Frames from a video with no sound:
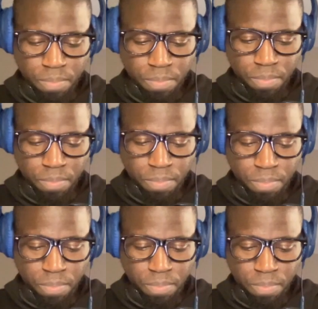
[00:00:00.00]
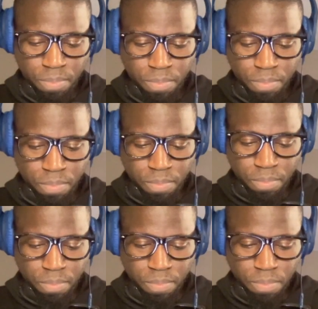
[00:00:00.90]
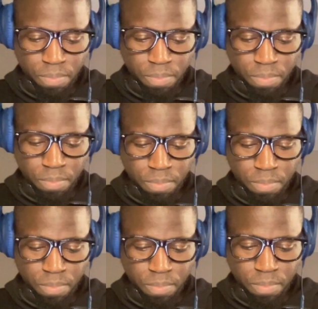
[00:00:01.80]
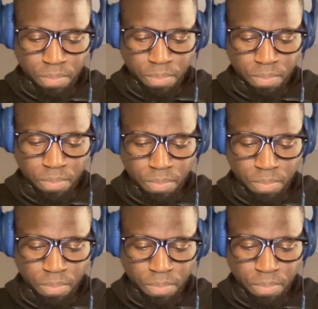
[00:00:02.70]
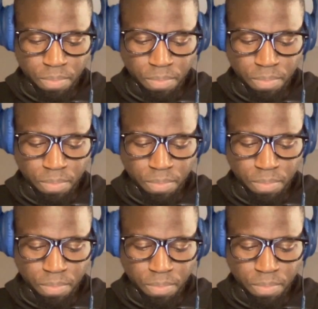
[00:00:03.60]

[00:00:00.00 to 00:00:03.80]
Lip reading: [no speech]